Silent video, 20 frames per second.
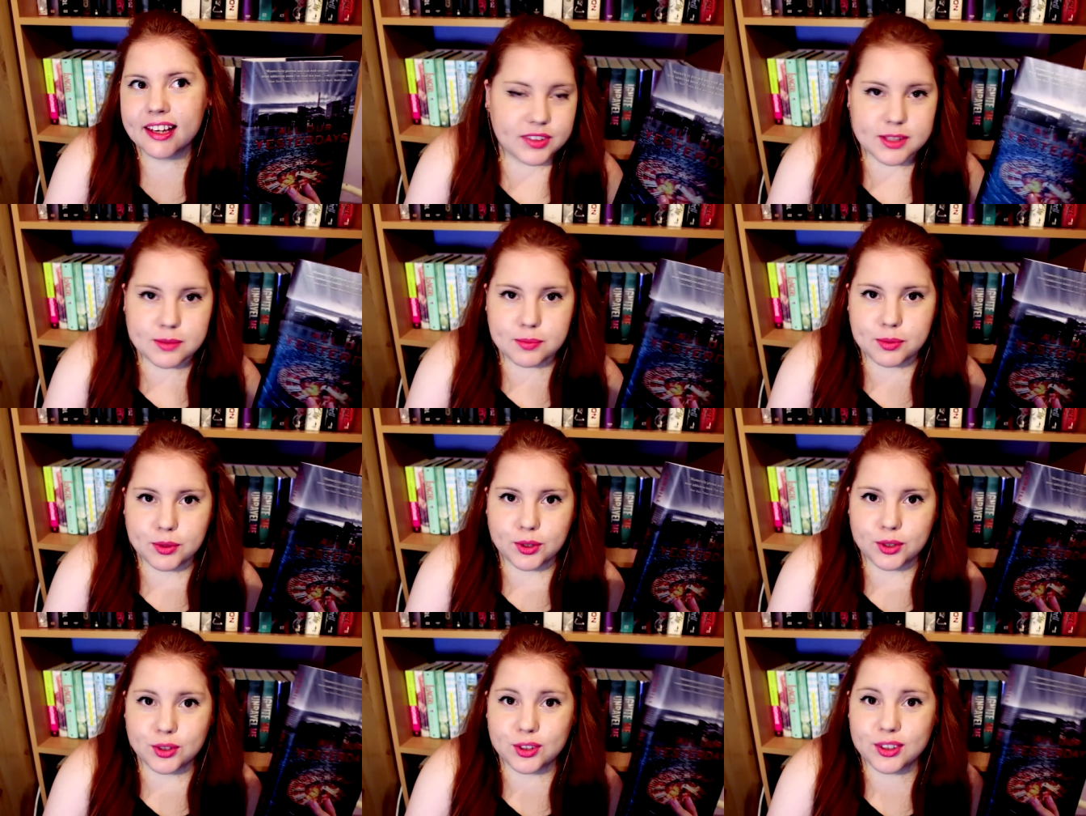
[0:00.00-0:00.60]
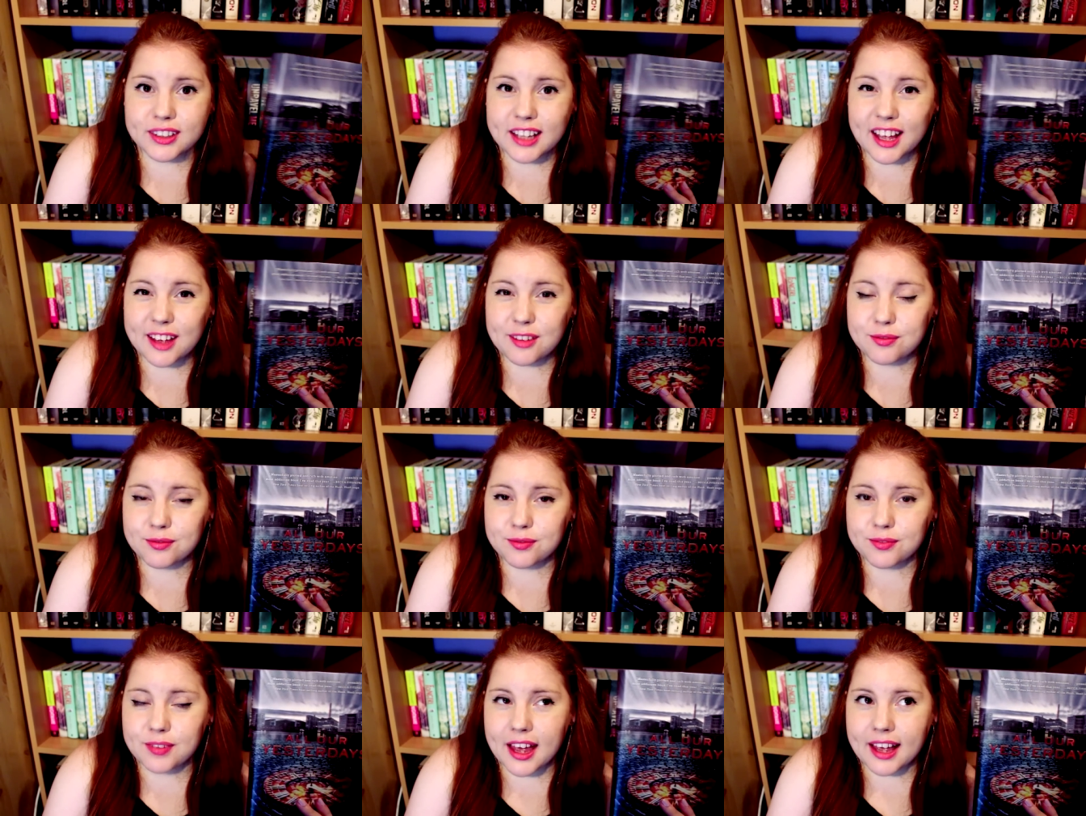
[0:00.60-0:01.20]
This book couldn't
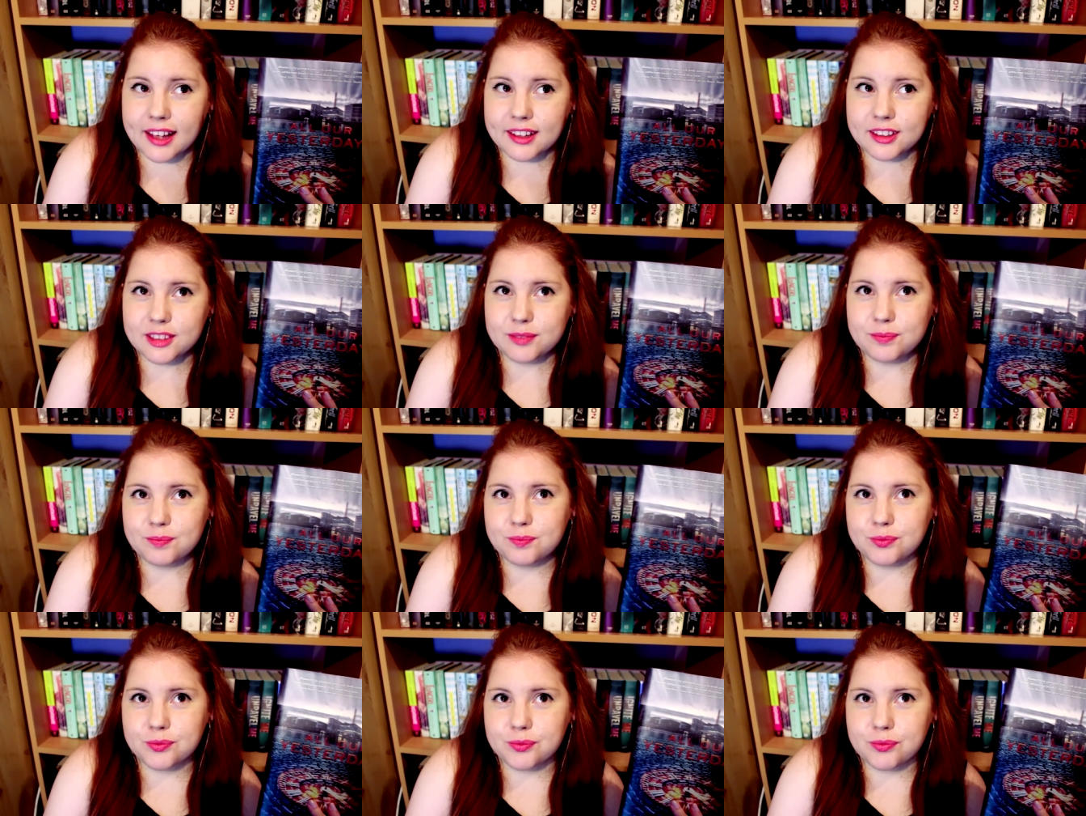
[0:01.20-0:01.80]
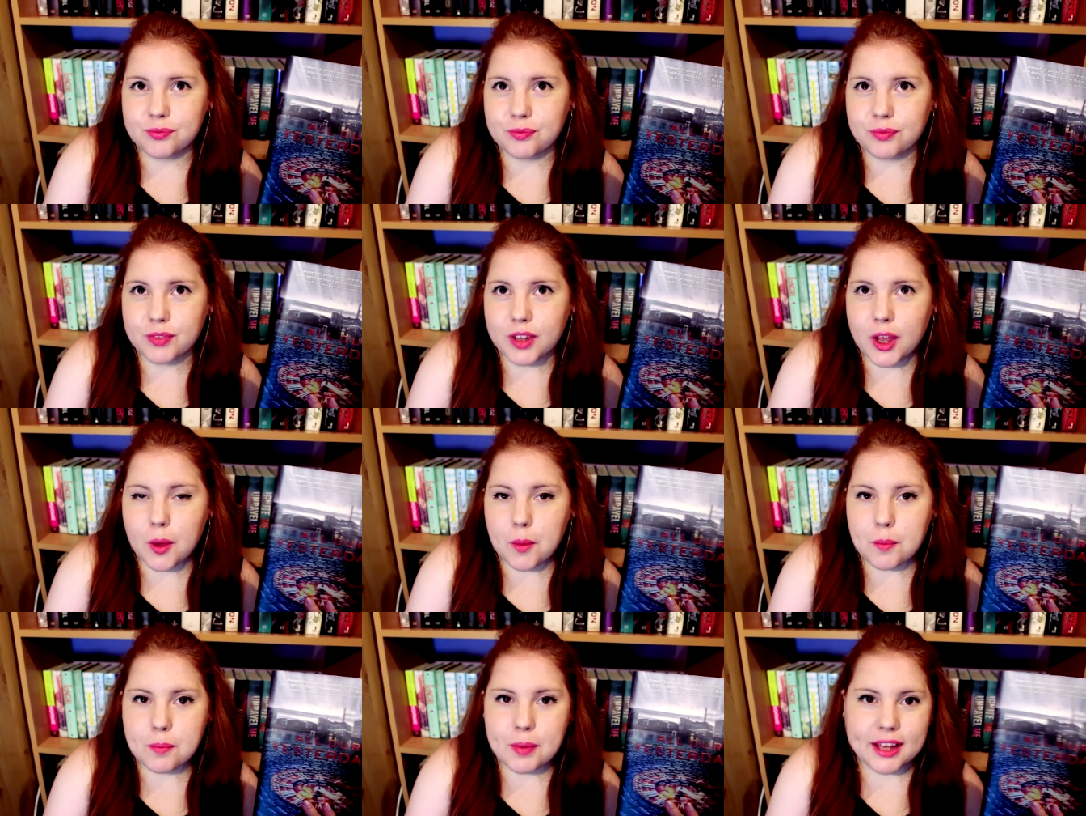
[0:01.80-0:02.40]
have had
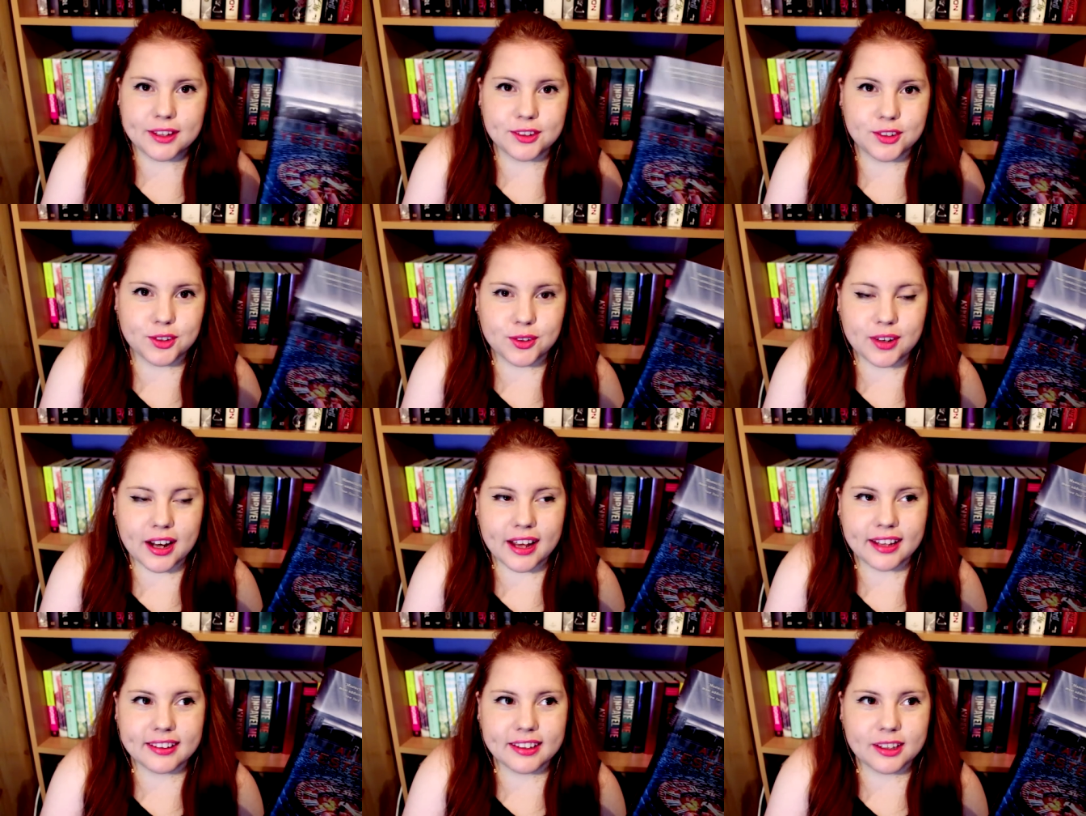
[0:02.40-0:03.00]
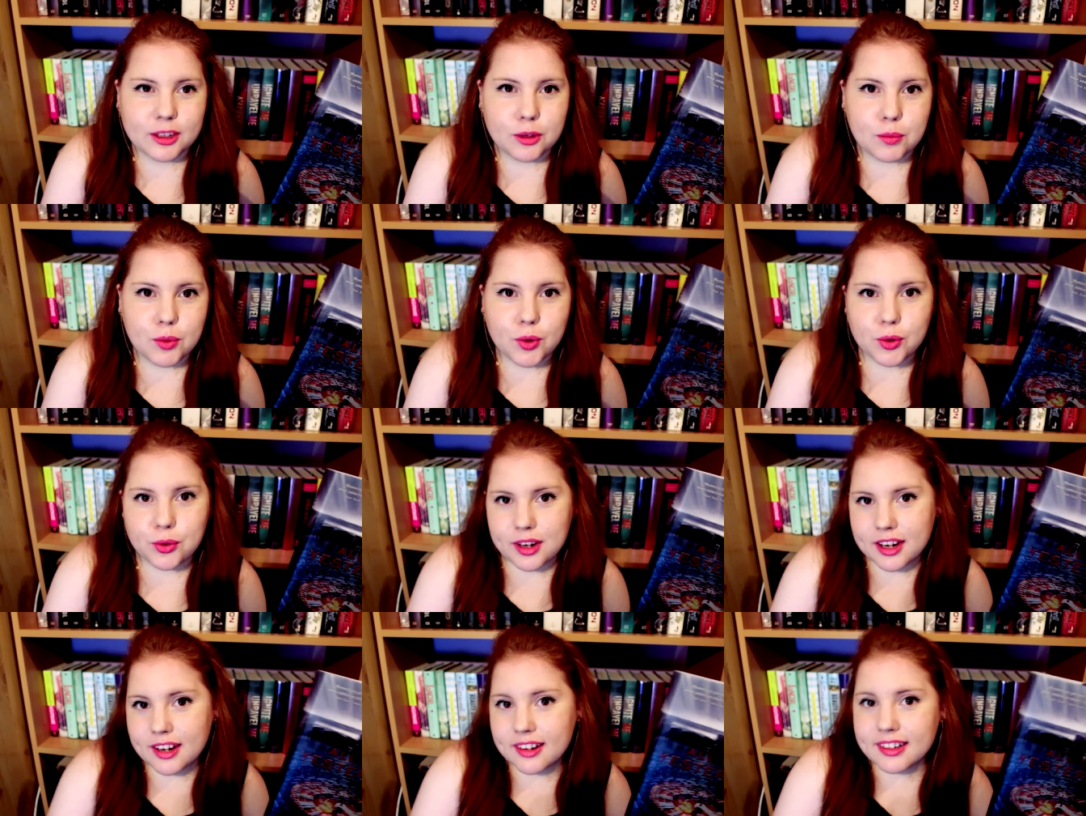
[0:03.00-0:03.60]
a better ending, a
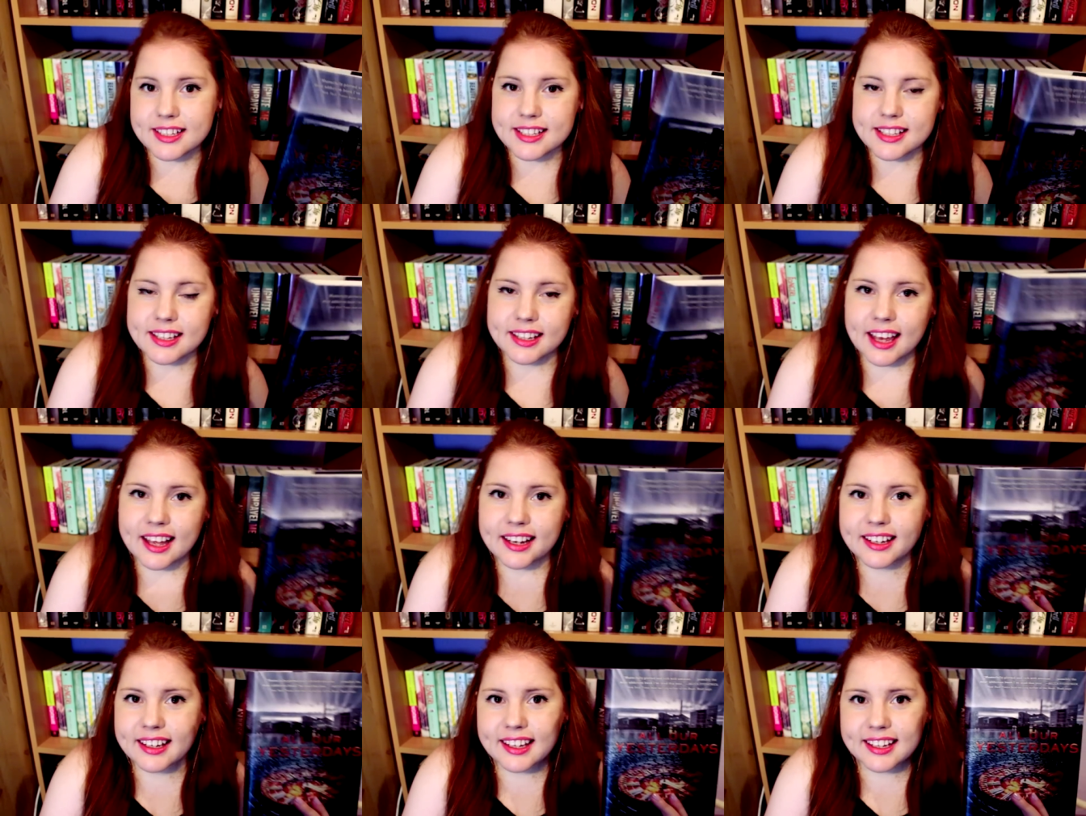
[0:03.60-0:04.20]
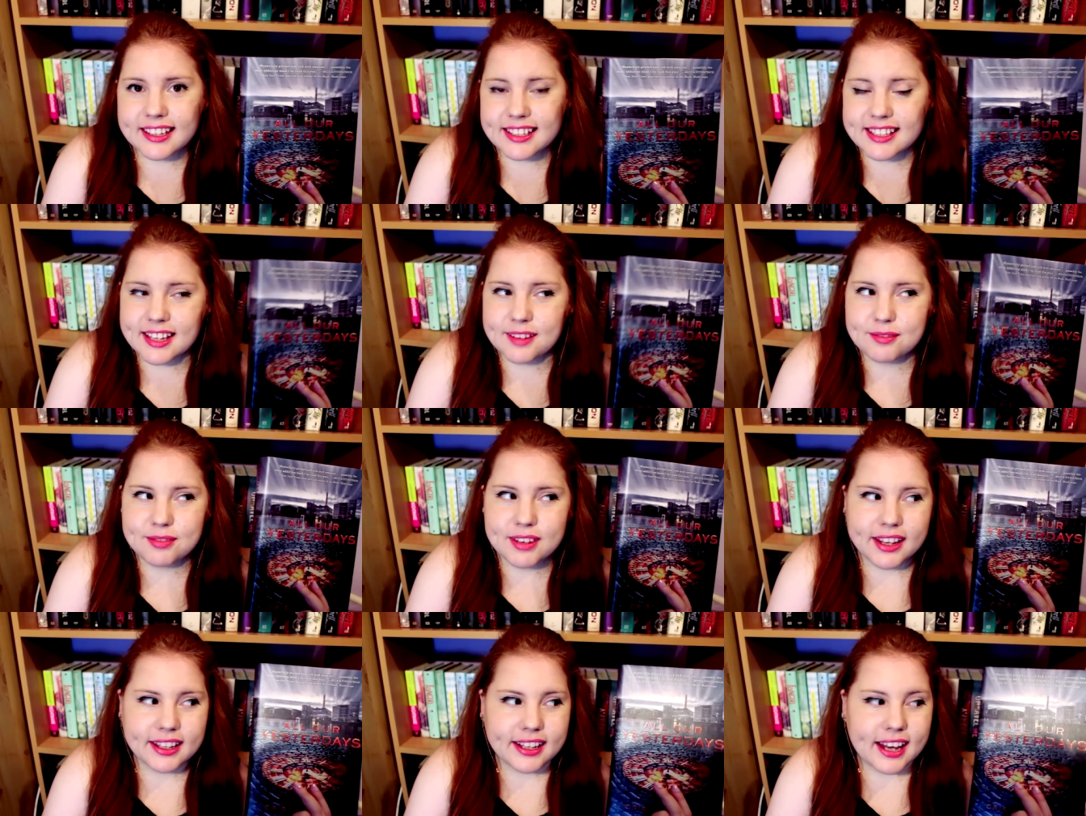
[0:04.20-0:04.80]
more realistic ending and
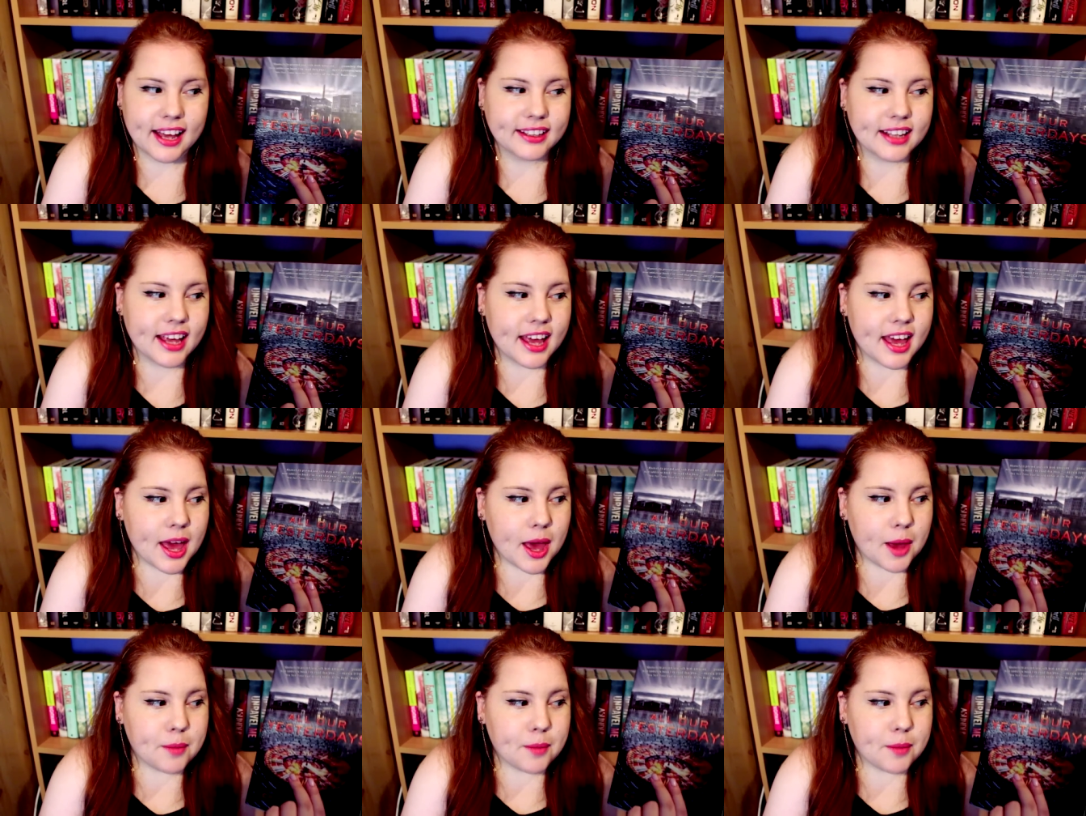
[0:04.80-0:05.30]
stuff like that.